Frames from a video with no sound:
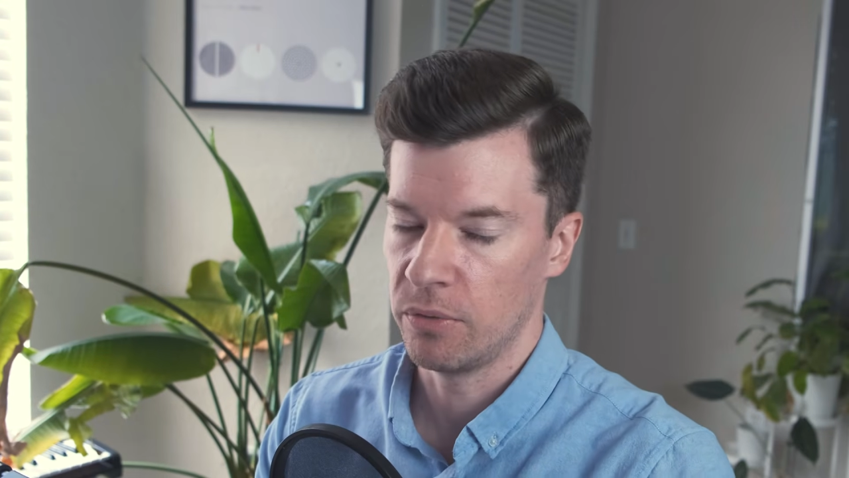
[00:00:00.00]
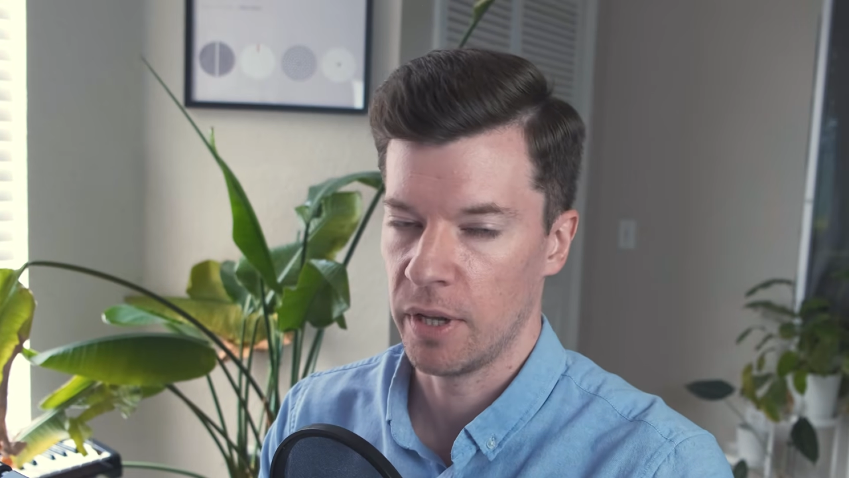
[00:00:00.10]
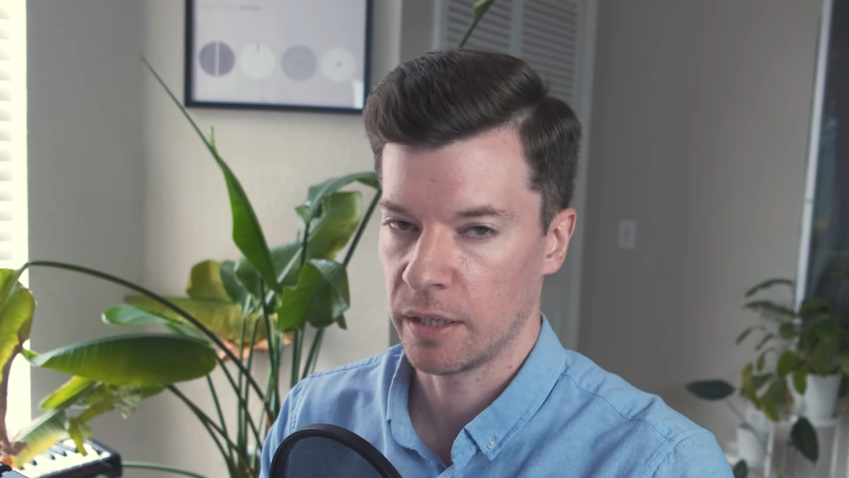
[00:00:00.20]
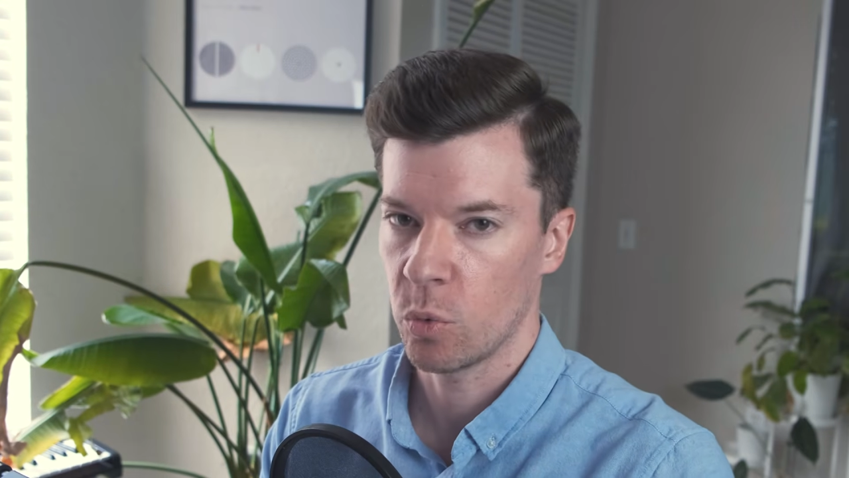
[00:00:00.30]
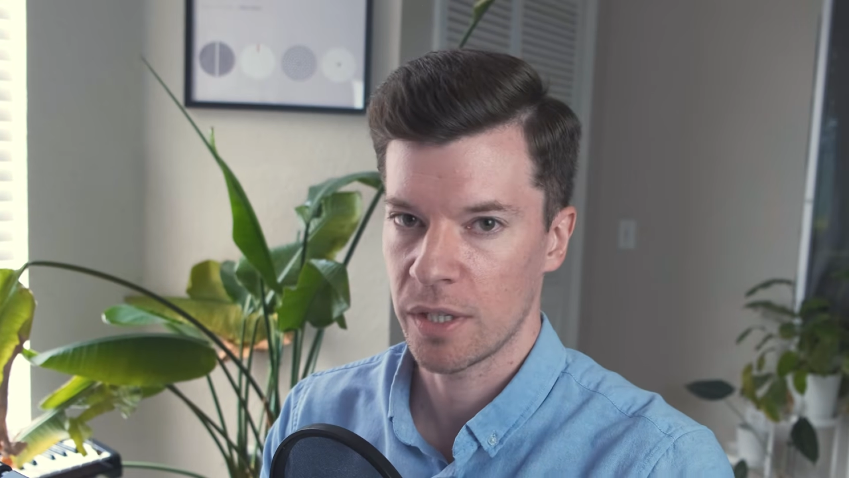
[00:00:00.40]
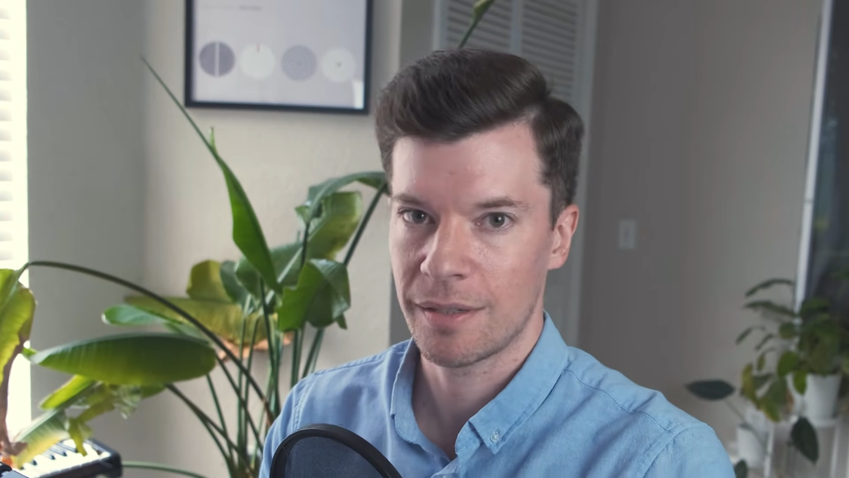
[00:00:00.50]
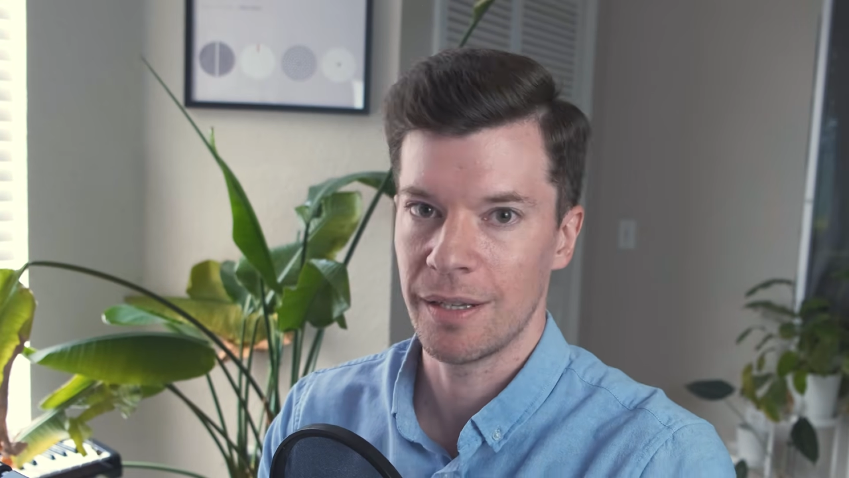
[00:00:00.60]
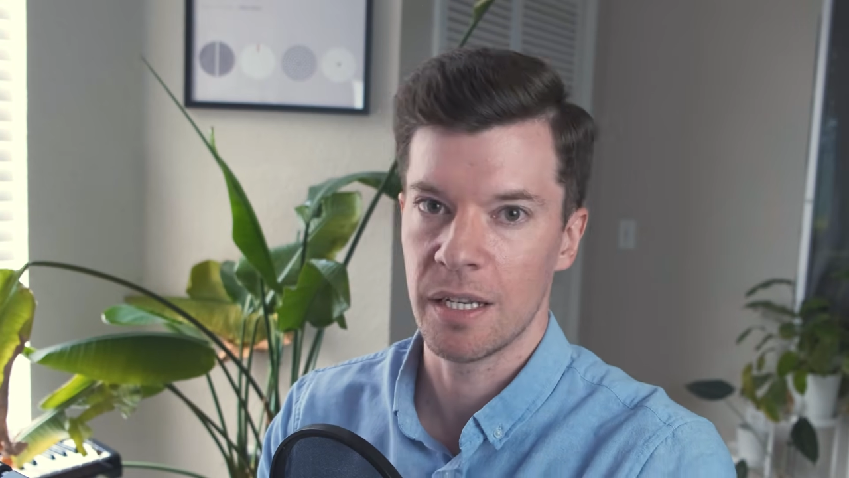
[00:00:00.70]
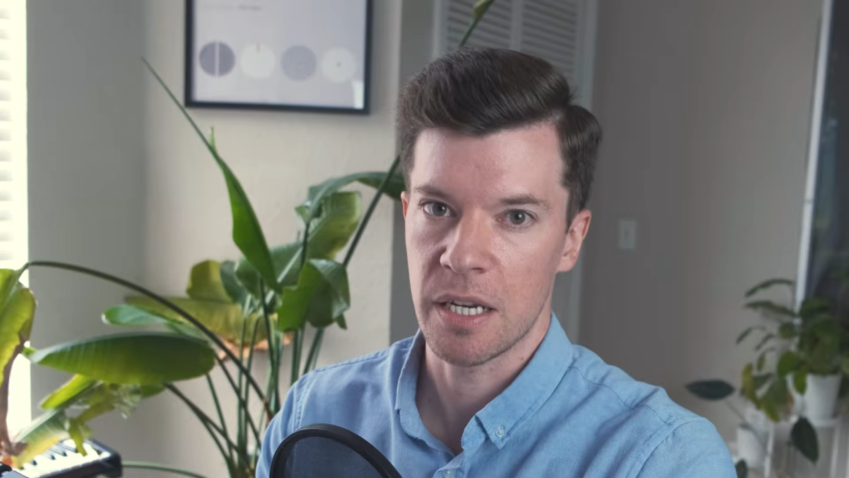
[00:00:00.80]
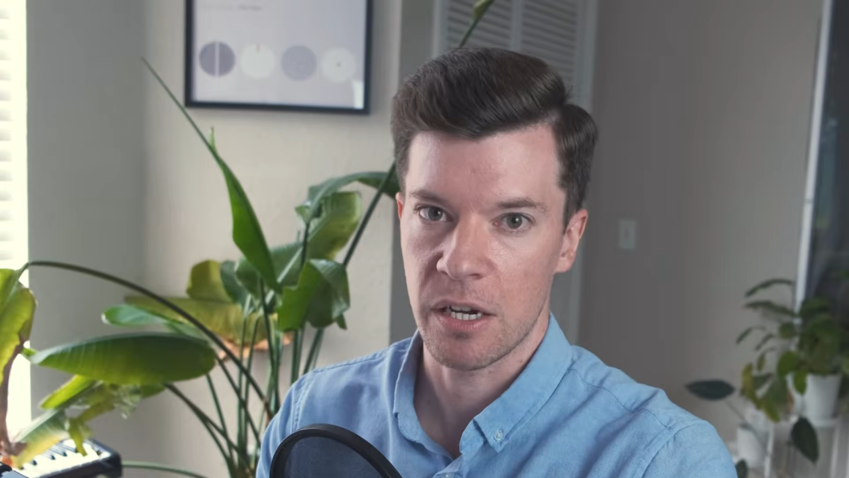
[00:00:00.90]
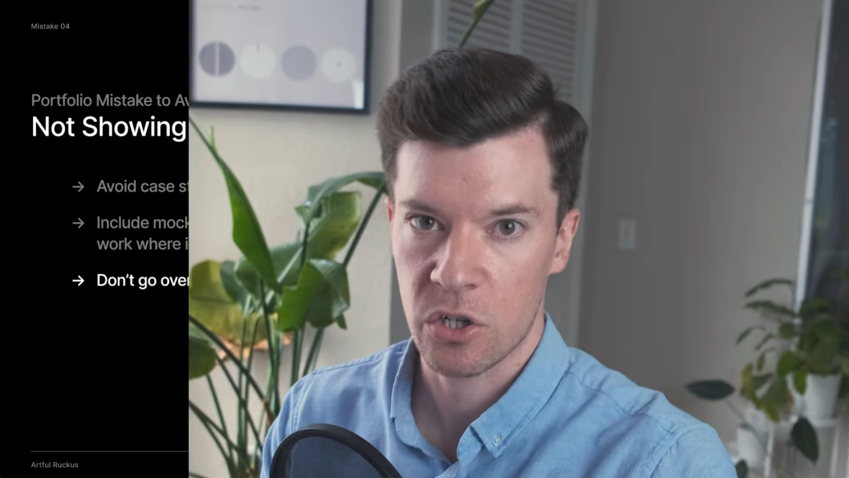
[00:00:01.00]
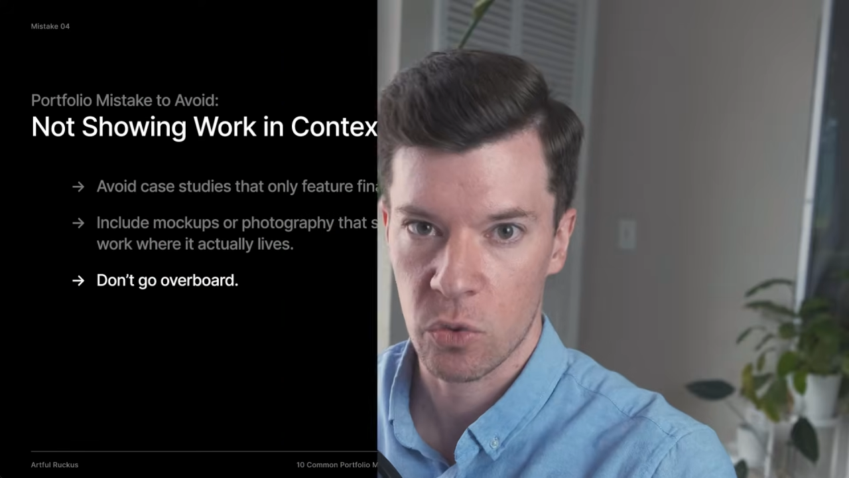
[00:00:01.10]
Like, what's the niche?